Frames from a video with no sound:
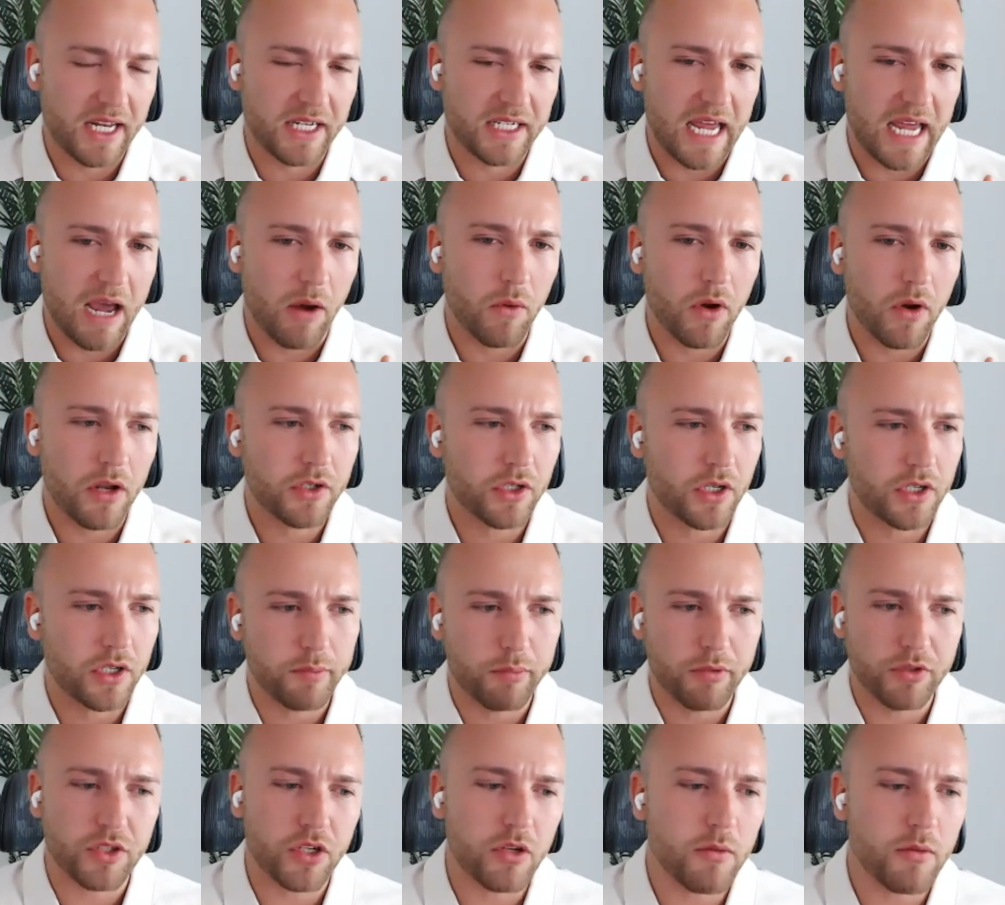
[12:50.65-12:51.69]
Because
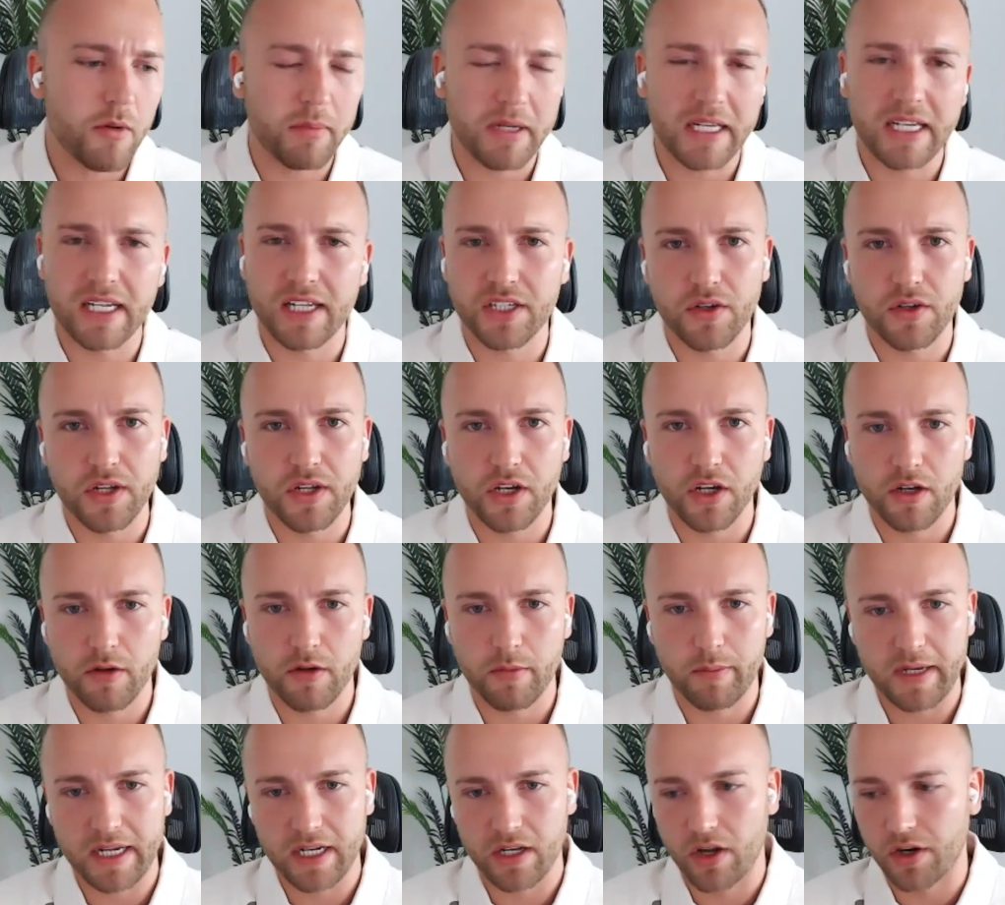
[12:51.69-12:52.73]
presumably there's only going to be
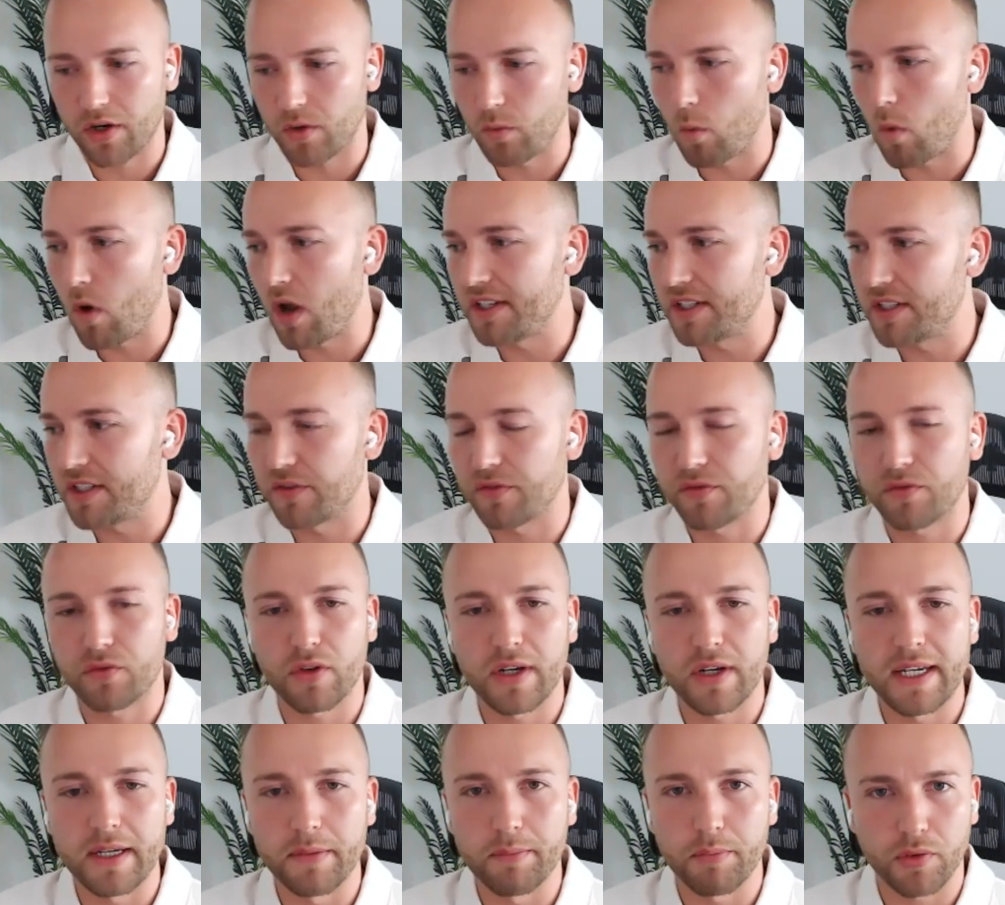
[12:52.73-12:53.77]
like 1 to
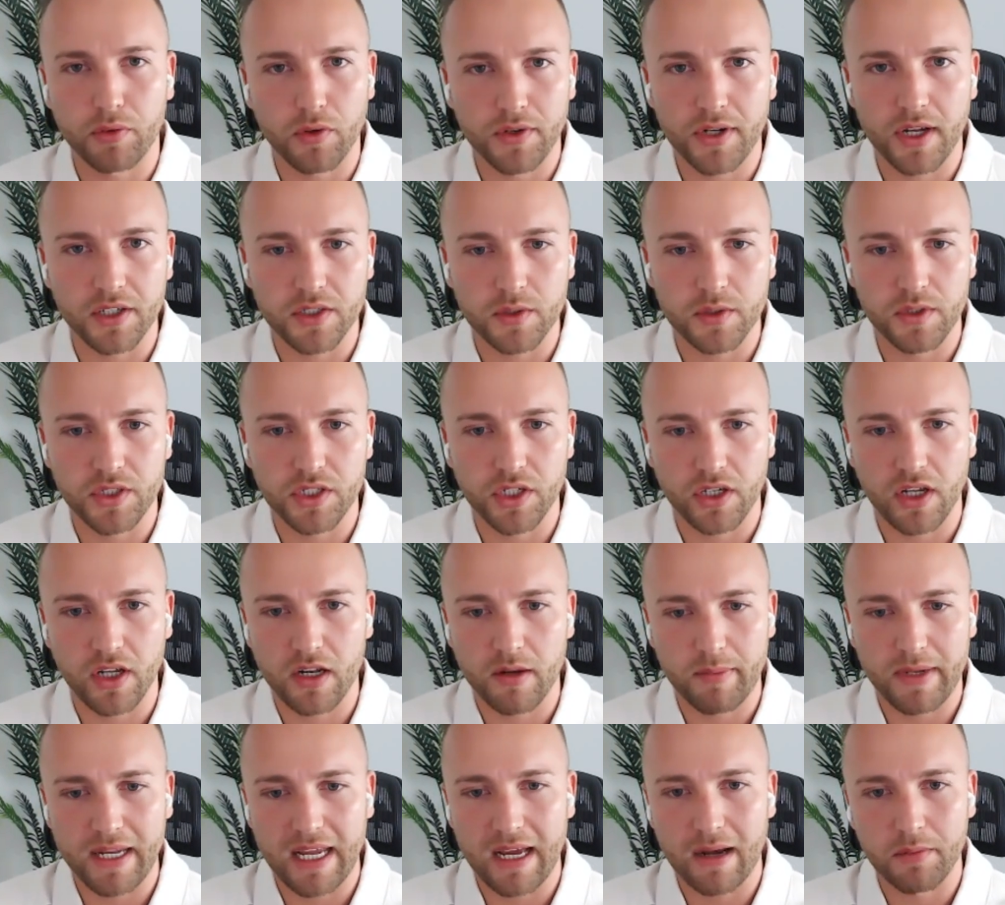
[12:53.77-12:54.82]
3 products which are going to
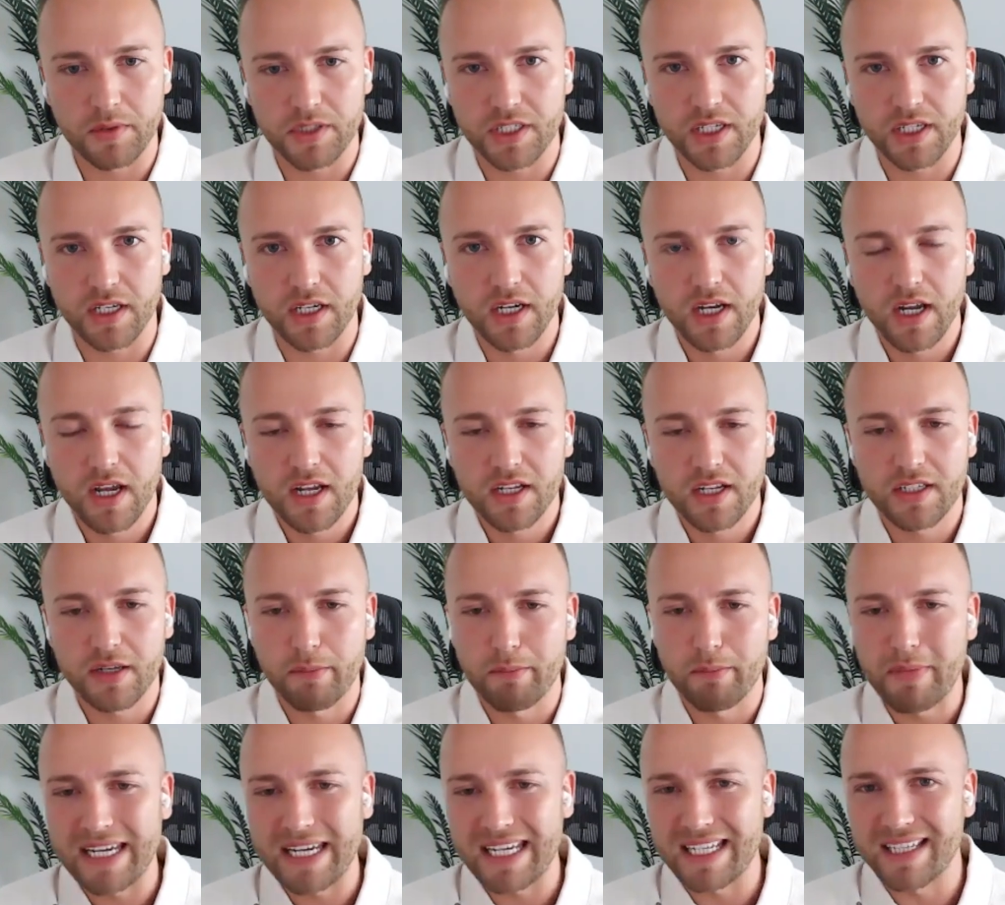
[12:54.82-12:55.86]
be able to
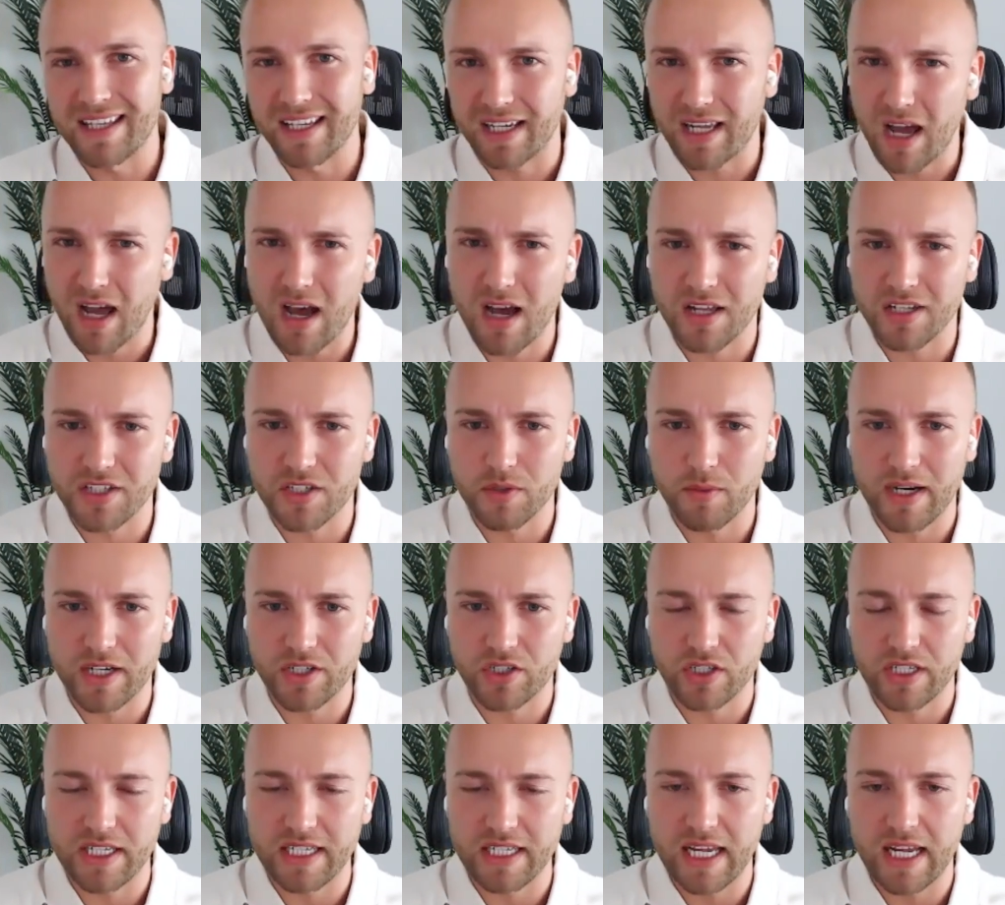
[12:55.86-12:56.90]
meet the cut to
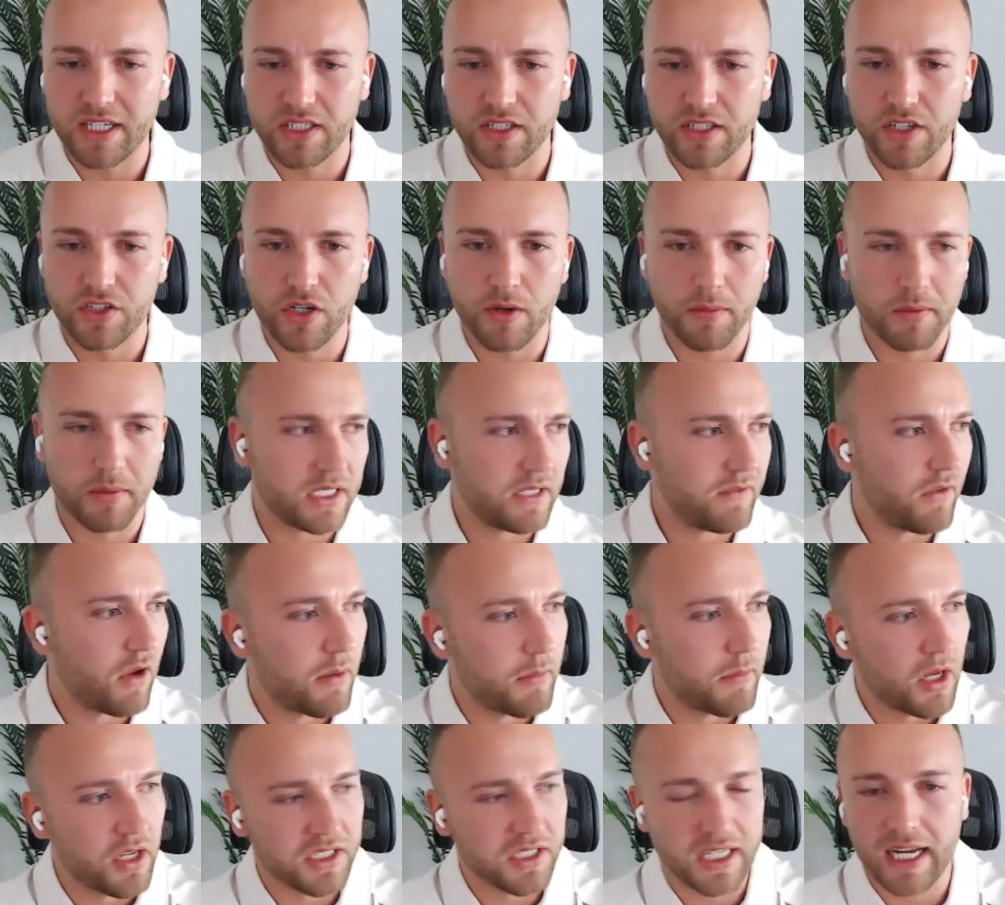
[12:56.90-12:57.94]
actually get to the top. Because if I'm
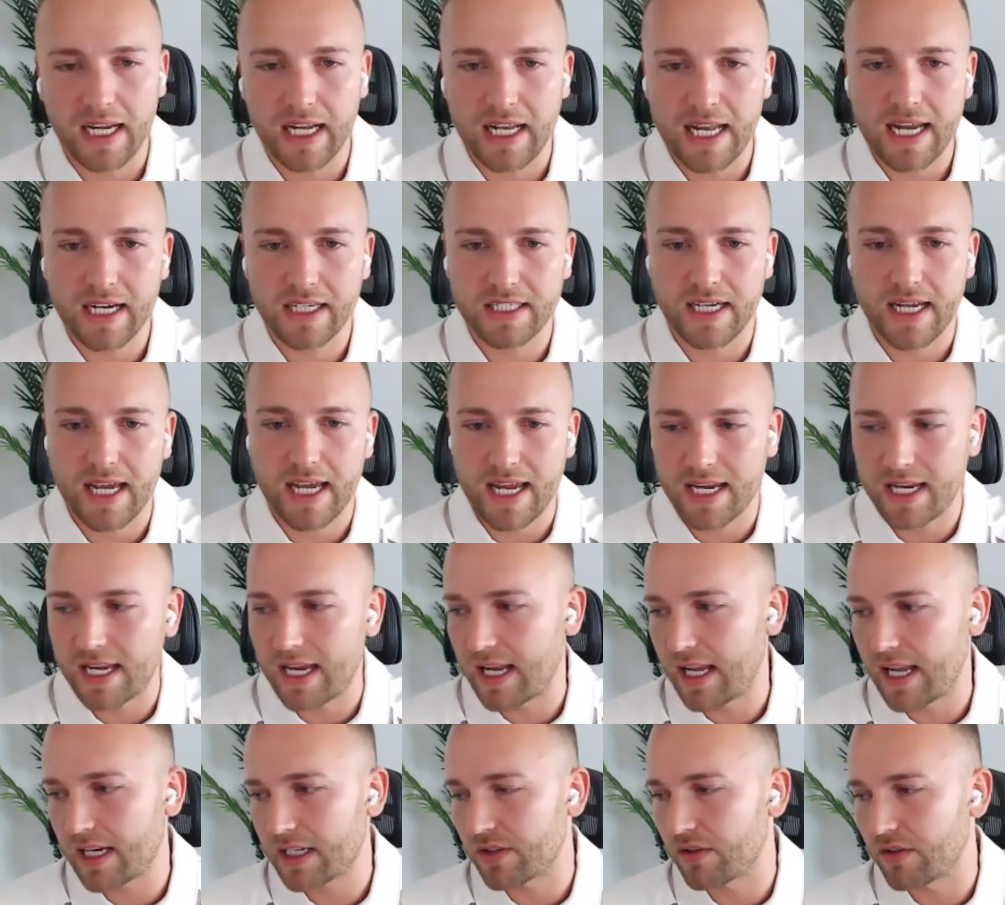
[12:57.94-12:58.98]
asking Alexa, hey
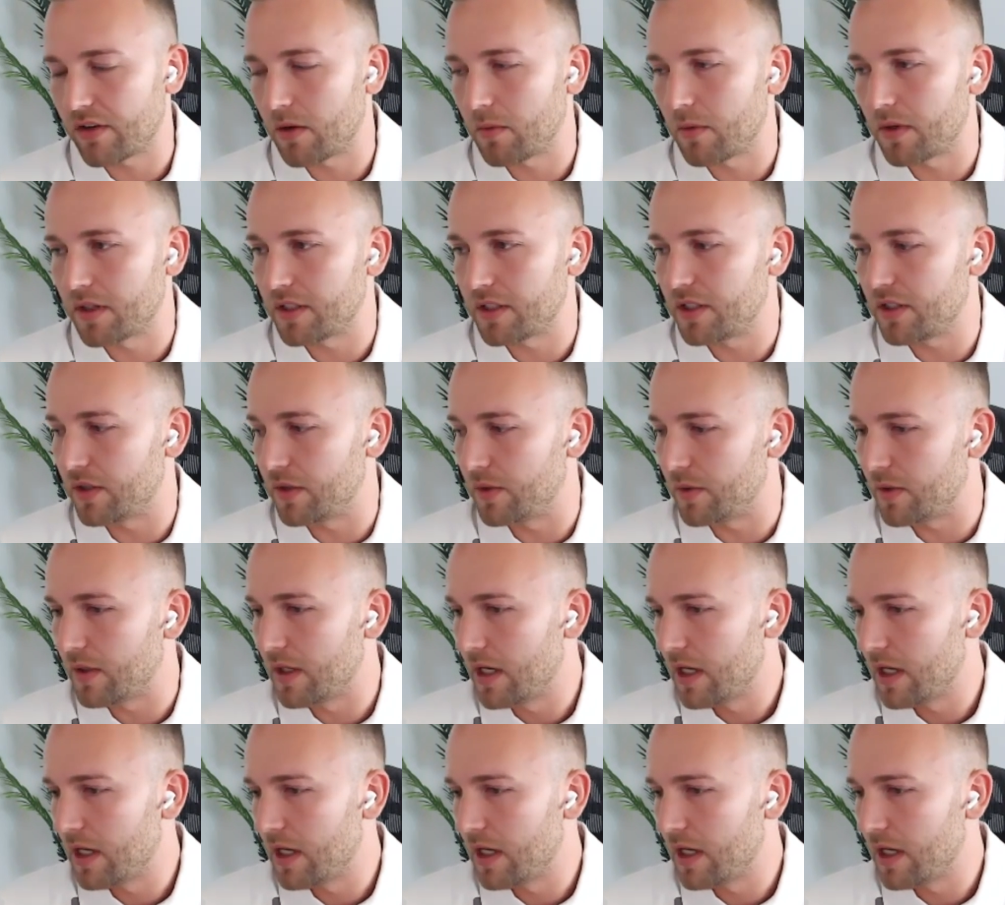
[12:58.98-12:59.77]
Alexa, I want to